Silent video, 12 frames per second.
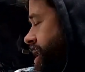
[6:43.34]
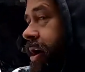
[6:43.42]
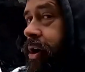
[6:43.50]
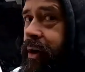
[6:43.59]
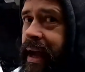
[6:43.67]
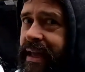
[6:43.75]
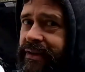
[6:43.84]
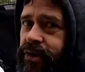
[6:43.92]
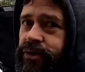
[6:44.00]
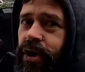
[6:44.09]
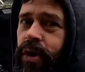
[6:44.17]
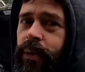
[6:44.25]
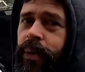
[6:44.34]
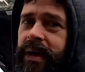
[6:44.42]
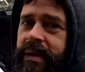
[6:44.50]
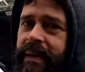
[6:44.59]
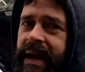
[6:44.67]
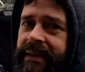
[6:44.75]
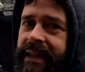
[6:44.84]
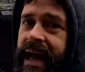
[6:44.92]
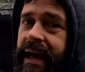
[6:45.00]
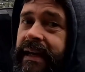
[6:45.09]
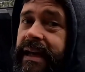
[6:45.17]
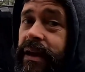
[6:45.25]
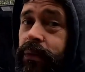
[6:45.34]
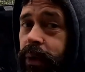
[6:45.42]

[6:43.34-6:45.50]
No, and so don't worry about that.